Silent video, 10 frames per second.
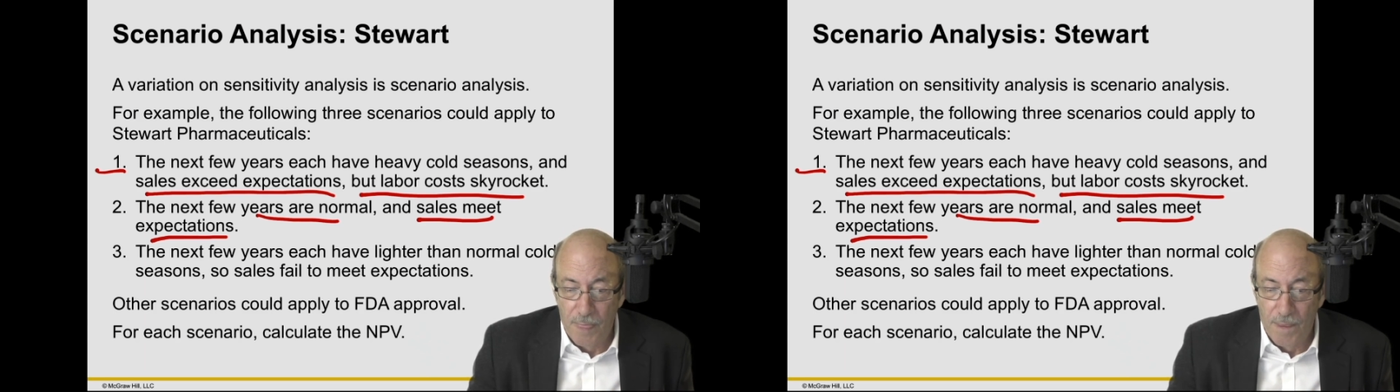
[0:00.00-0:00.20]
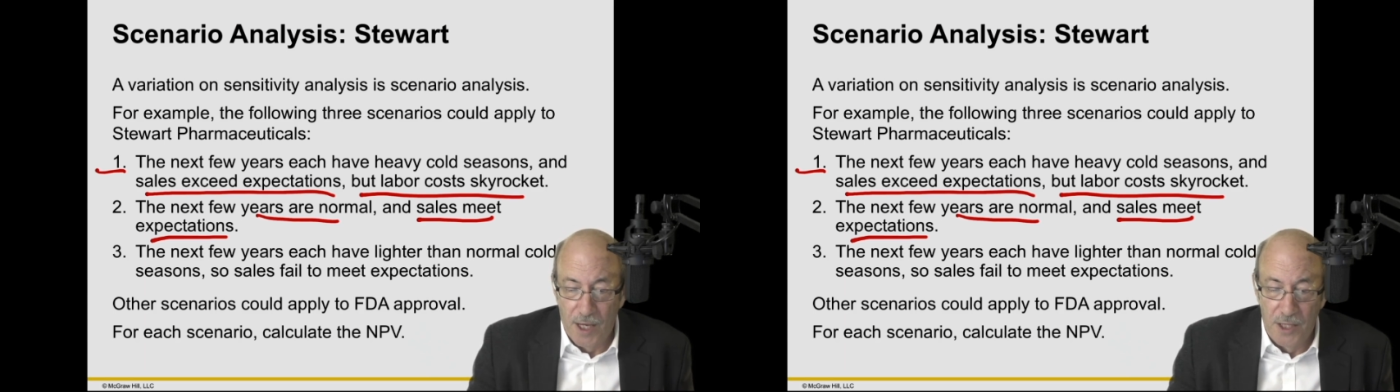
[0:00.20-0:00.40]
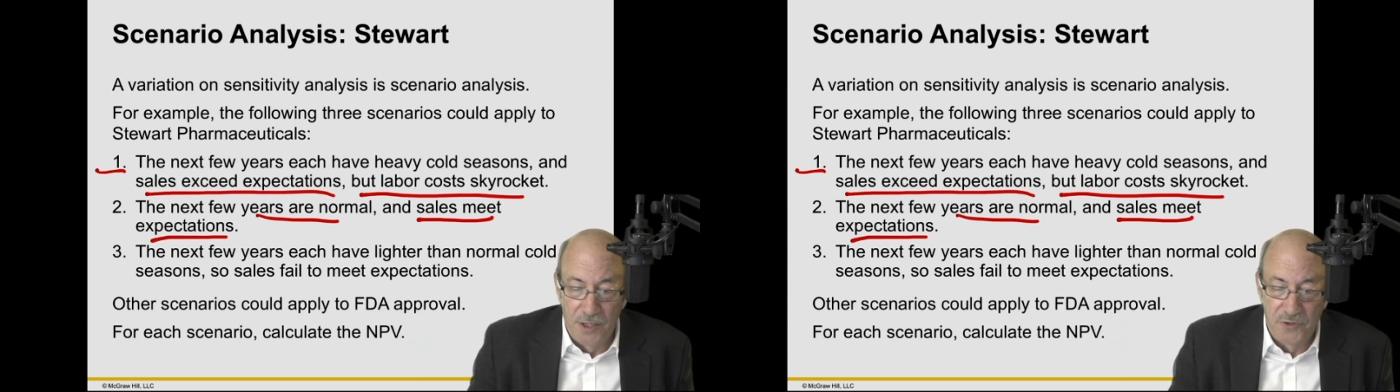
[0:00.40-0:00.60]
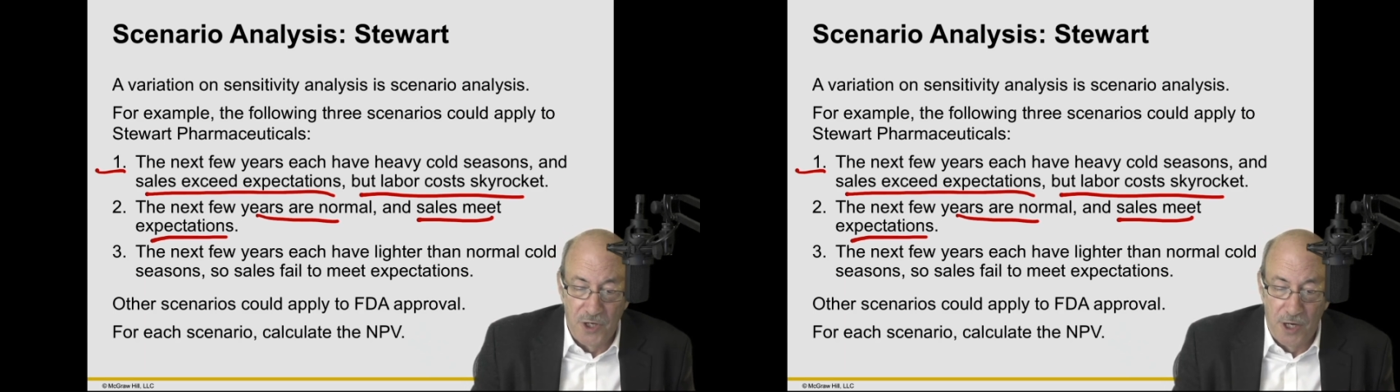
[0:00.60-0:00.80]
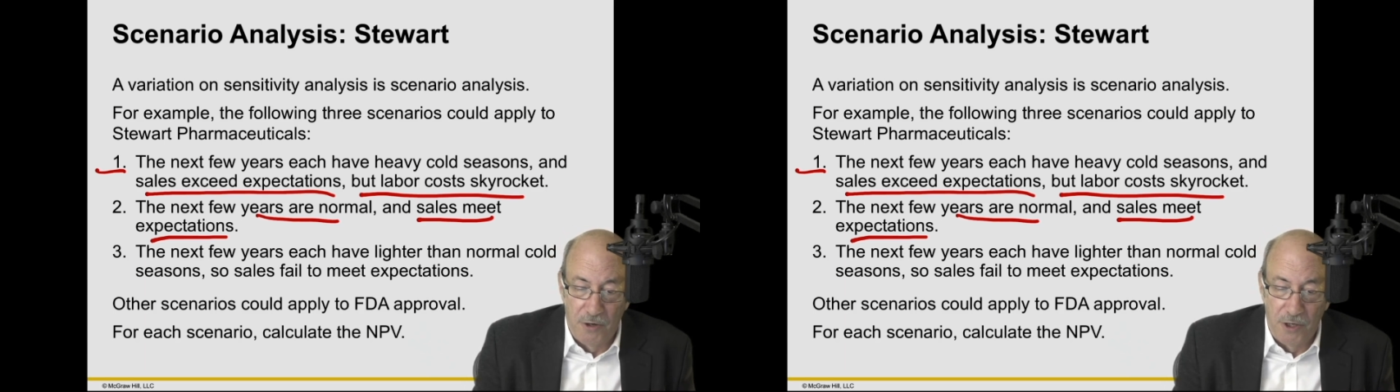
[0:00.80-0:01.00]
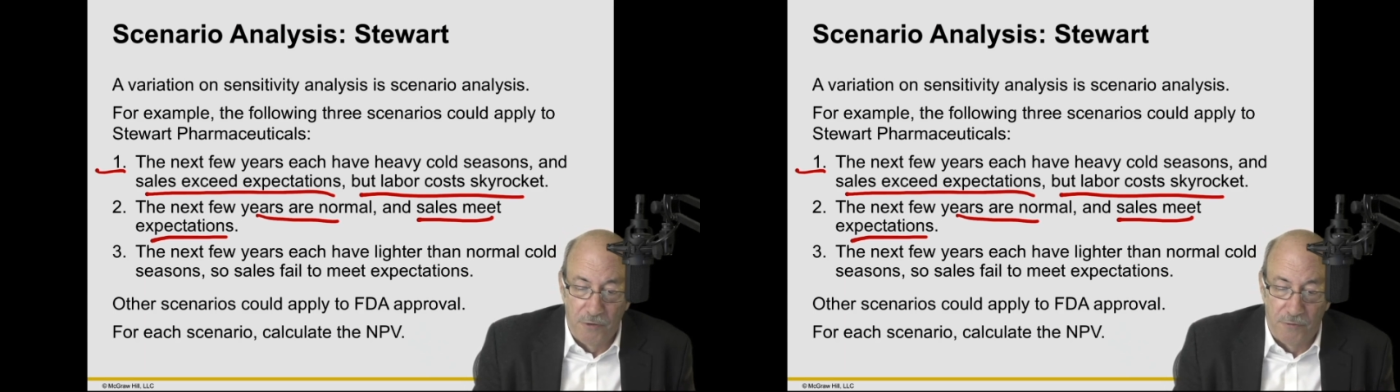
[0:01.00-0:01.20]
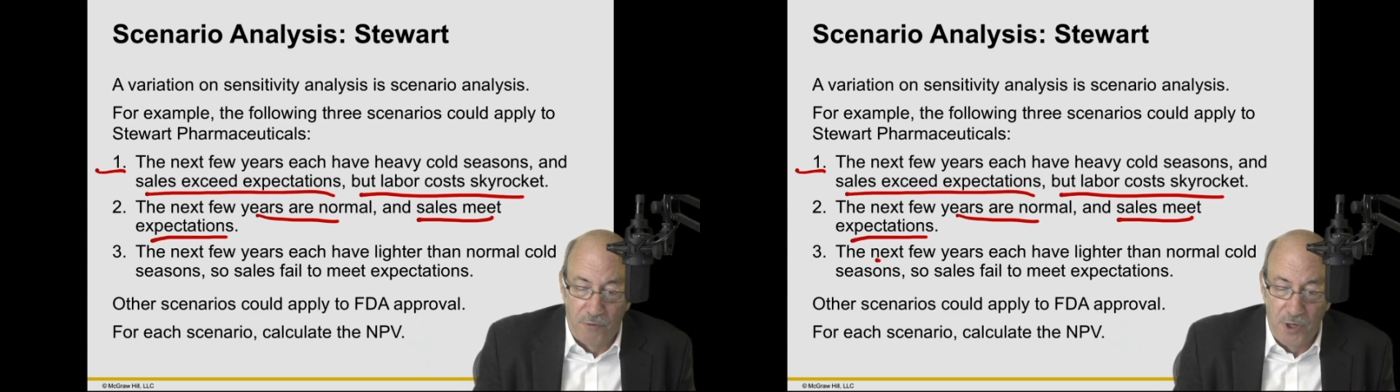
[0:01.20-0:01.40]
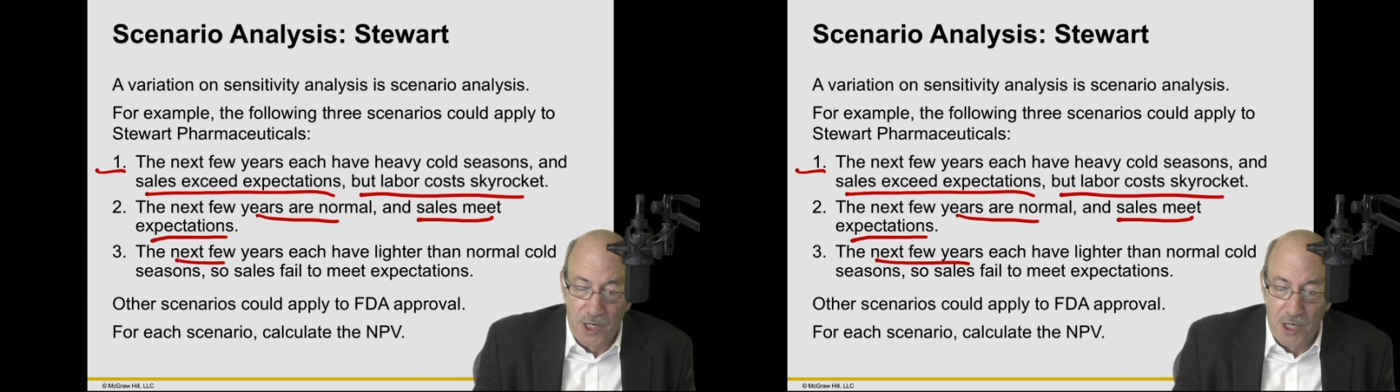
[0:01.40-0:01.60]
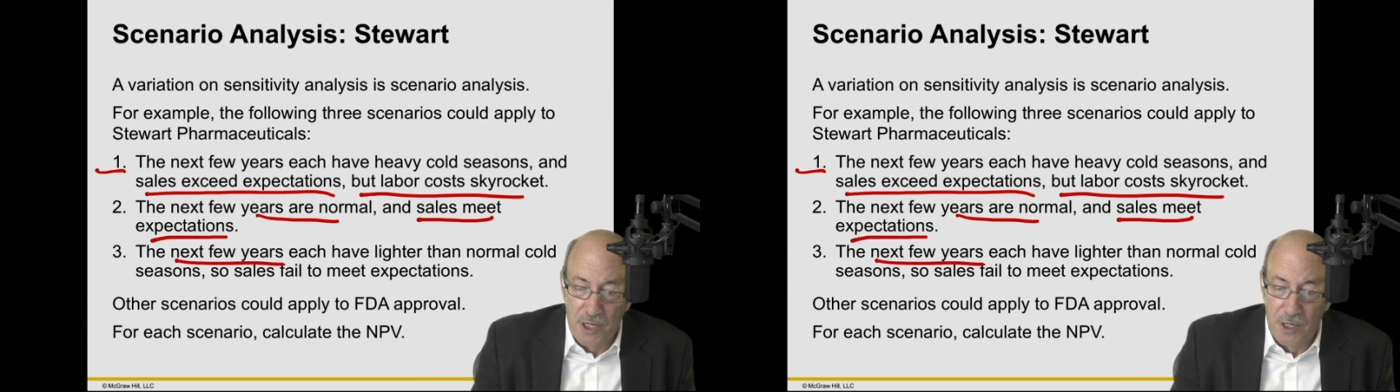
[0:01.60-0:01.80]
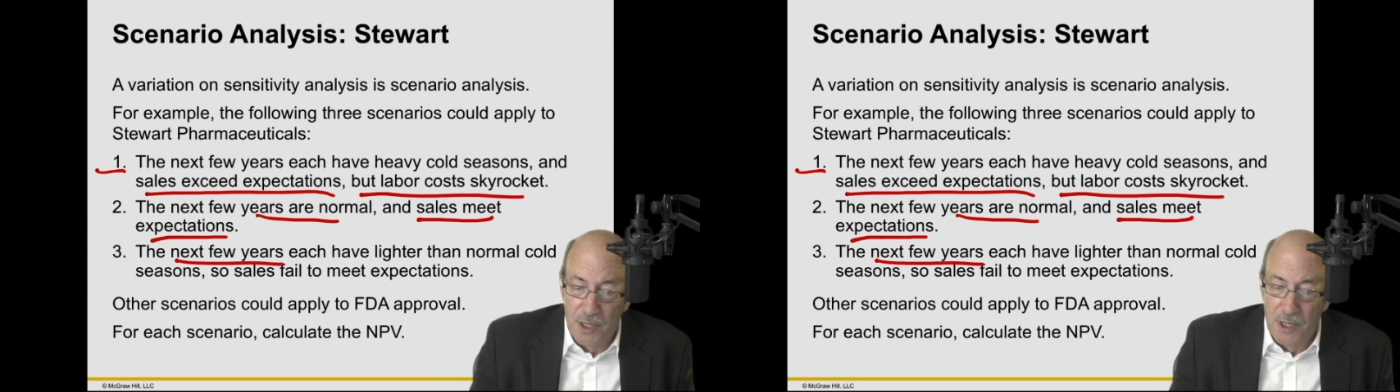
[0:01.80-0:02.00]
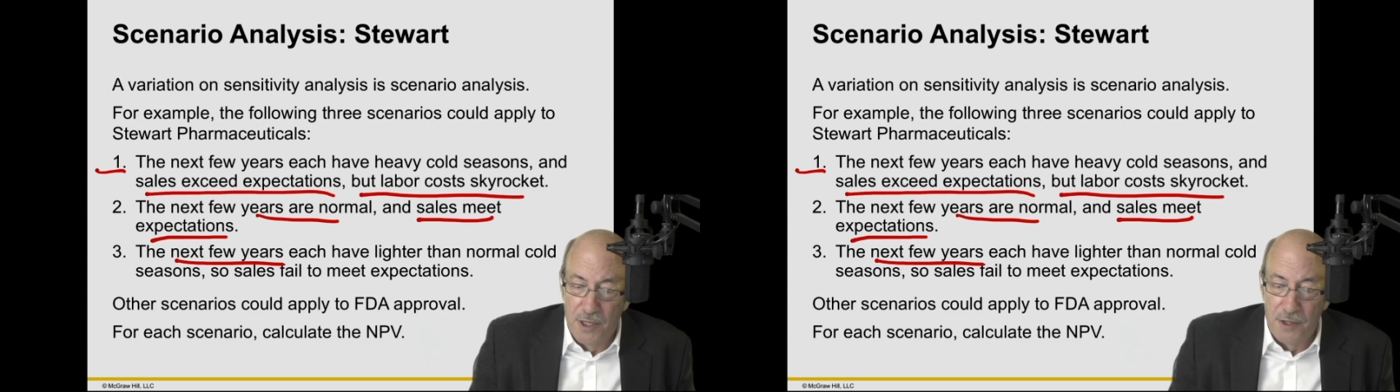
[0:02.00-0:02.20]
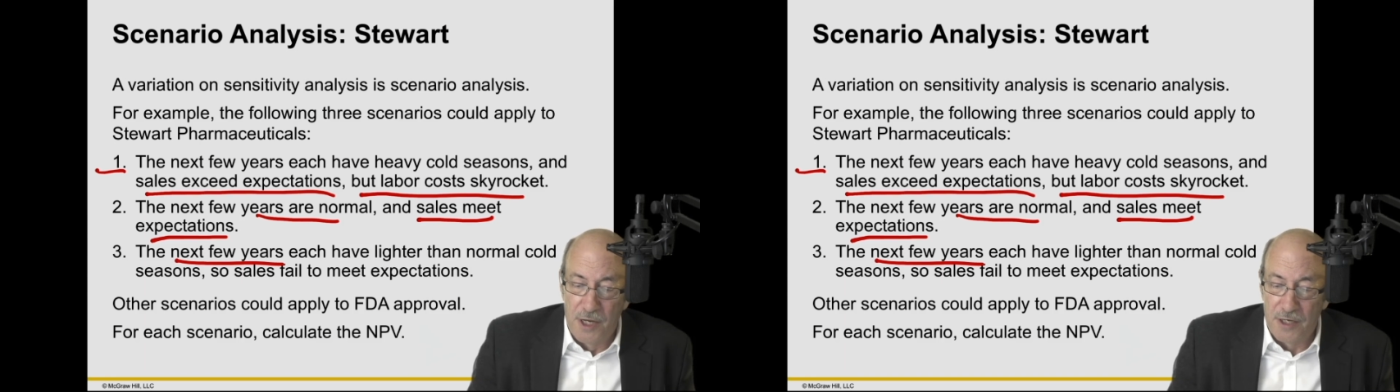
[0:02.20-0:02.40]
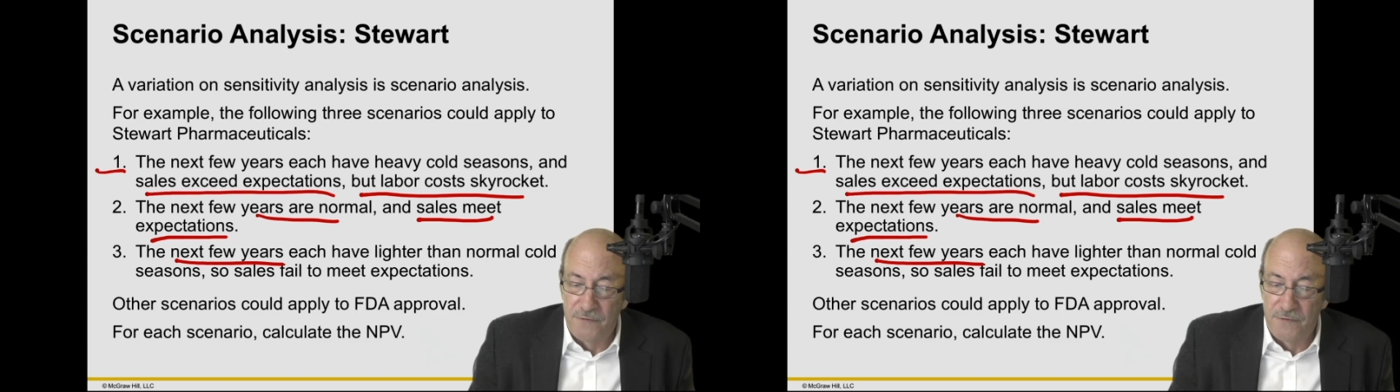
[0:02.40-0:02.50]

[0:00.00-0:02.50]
And then scenario 3, the next